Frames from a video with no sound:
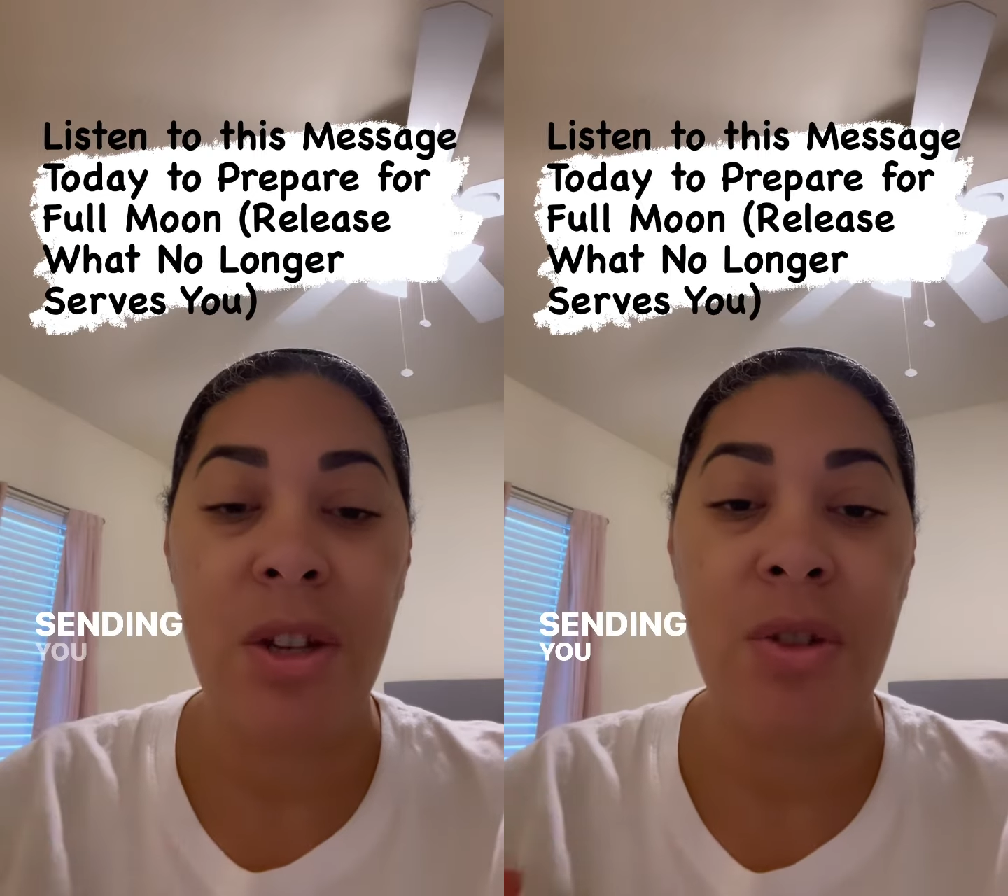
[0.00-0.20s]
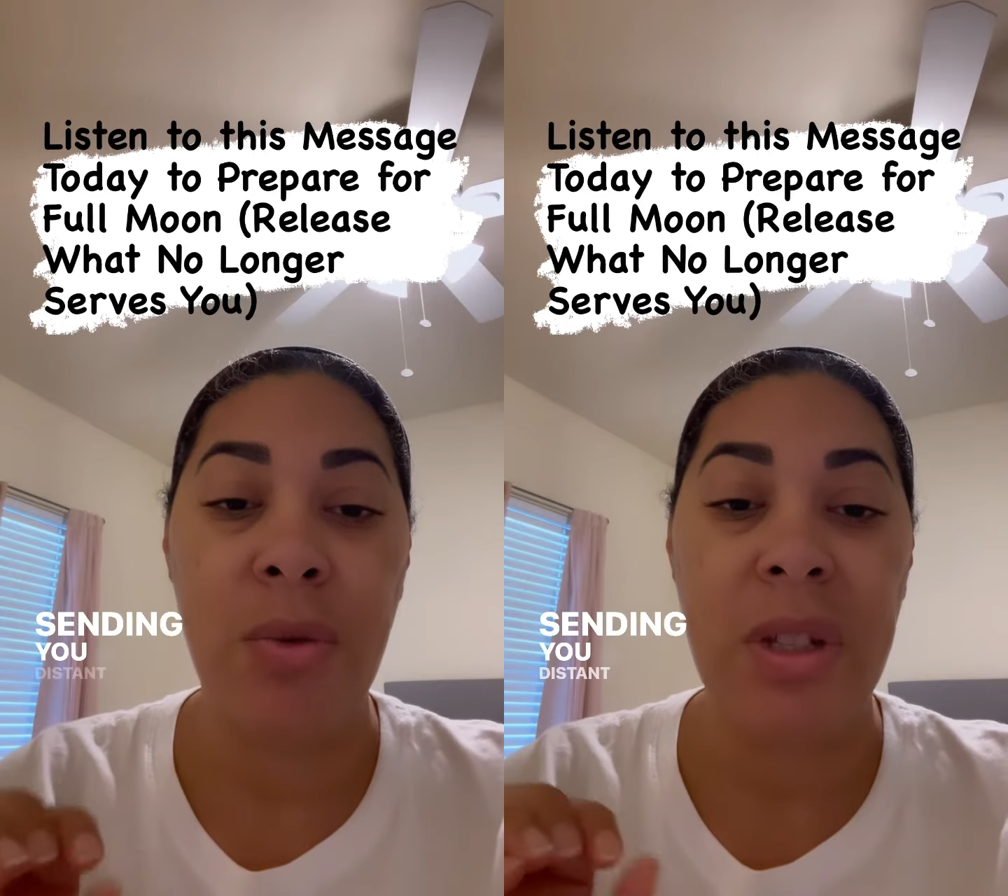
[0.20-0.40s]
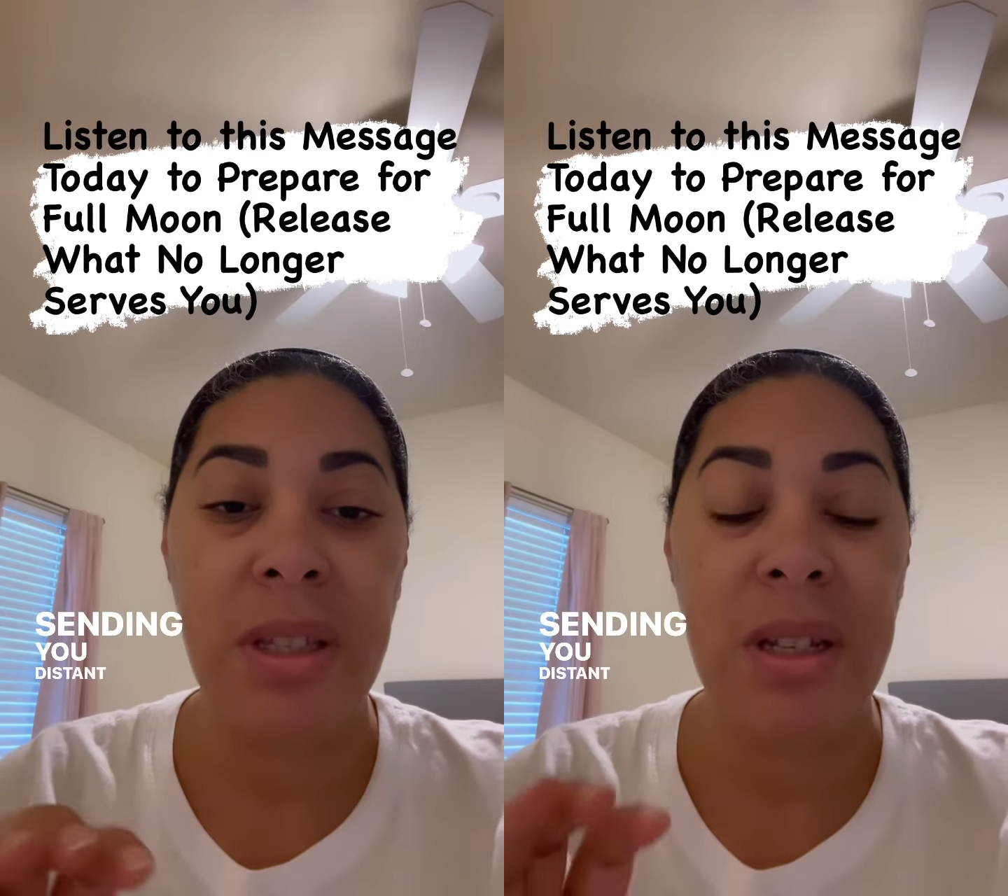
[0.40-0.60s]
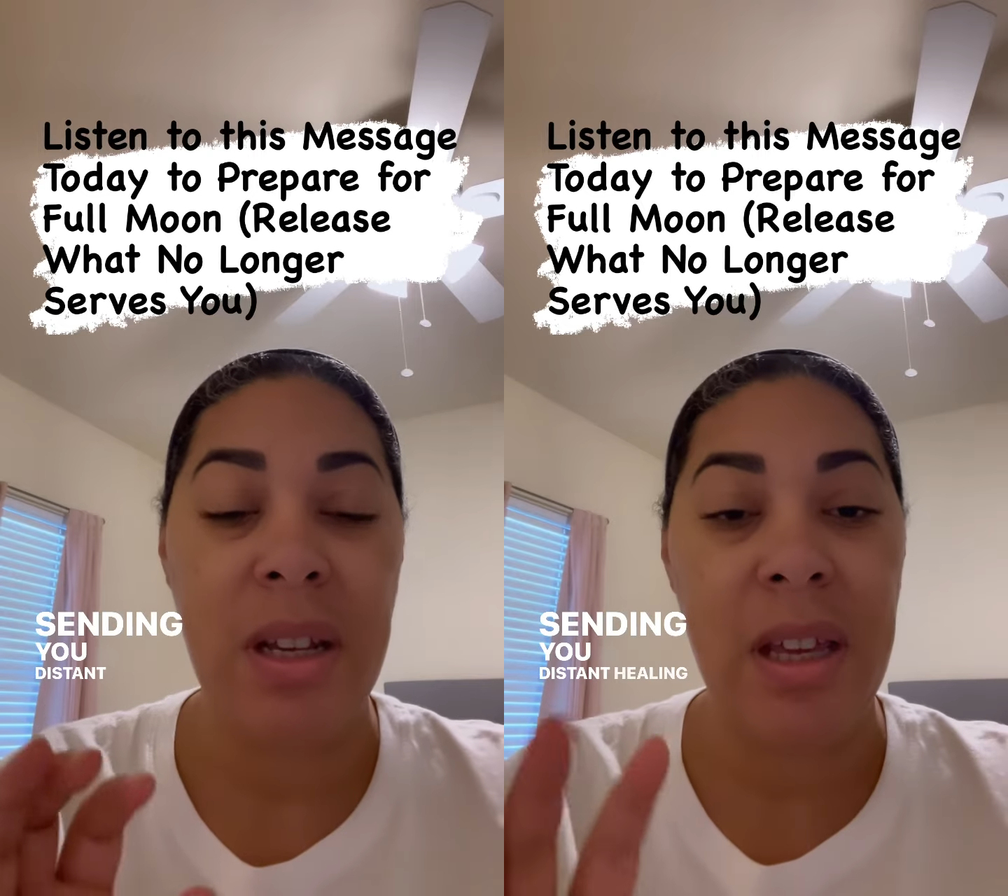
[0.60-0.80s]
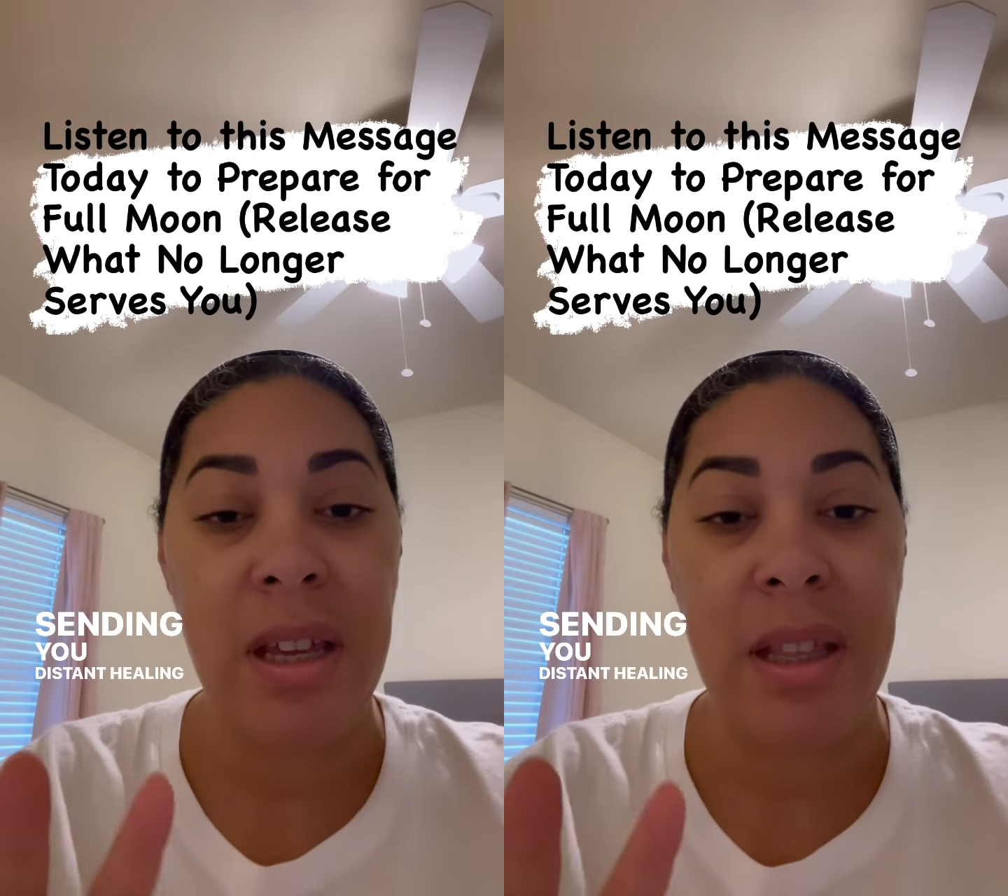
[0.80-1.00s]
you distant
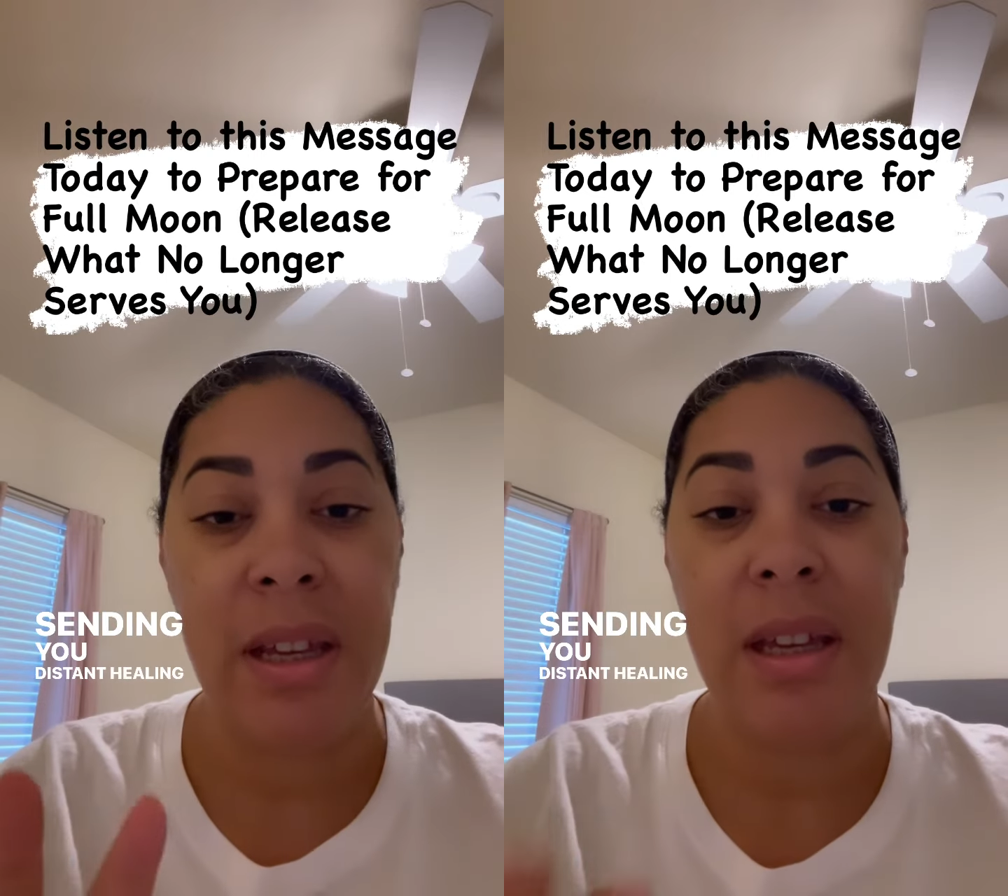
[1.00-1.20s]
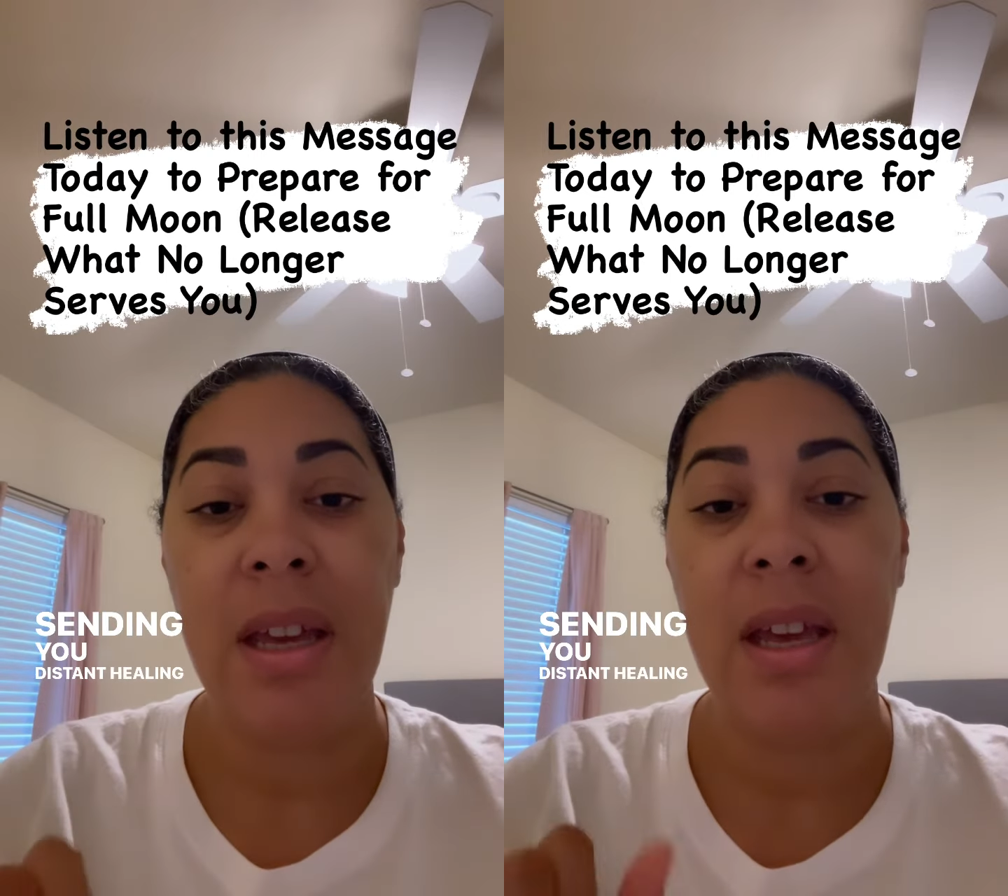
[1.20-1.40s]
healing,